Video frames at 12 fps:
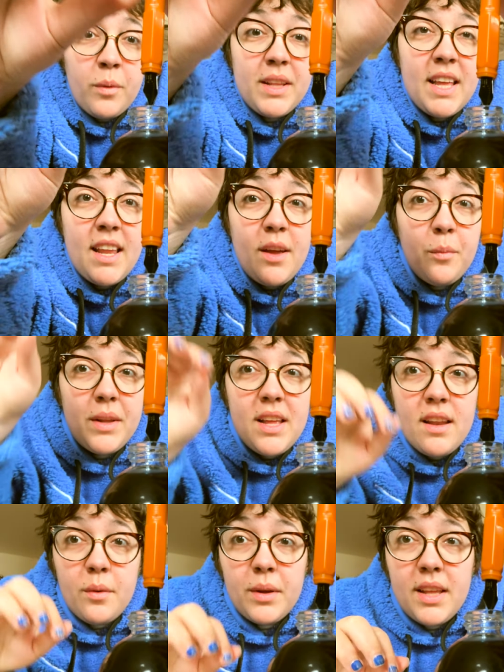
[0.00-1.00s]
We did
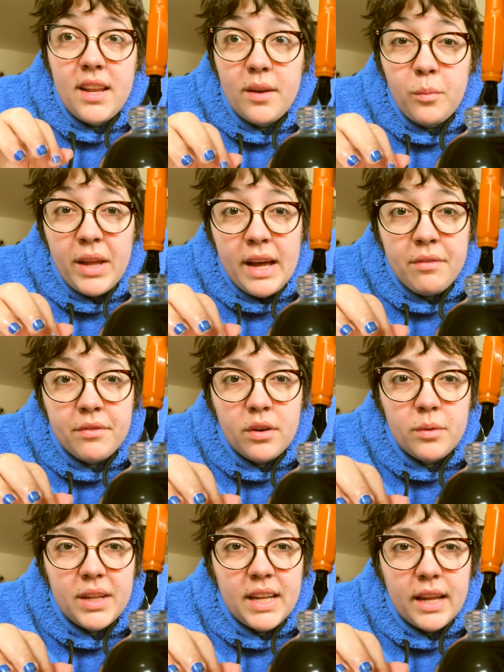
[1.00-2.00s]
it. We have,
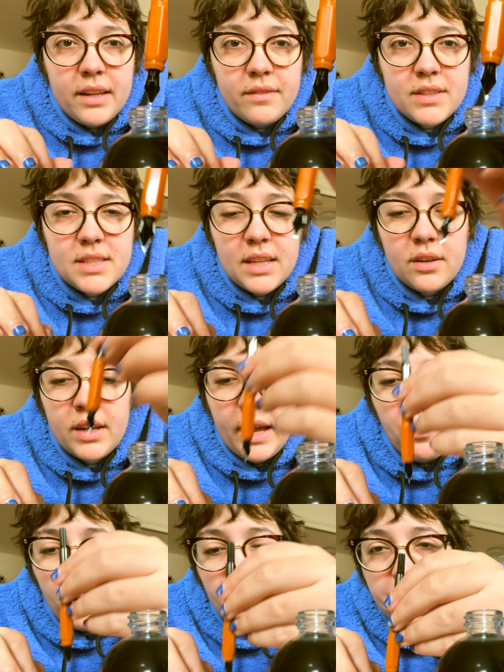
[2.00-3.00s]
oh, you can't even see.
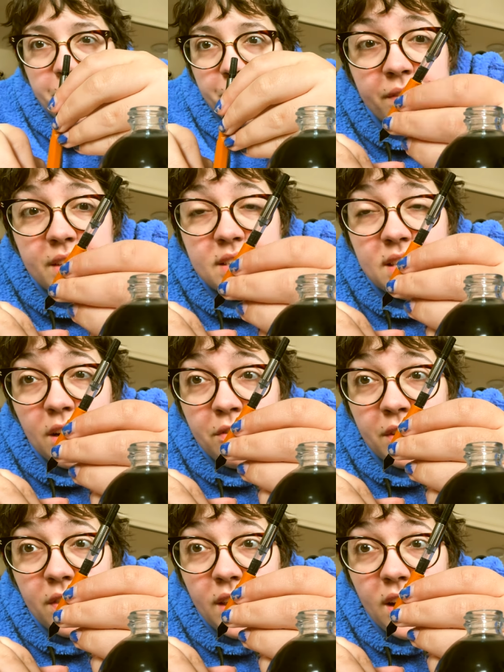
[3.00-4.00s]
Okay, well, the
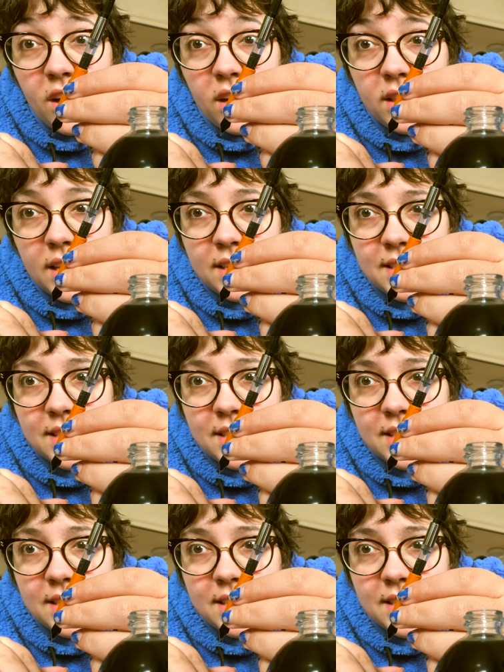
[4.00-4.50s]
stuff in there, that's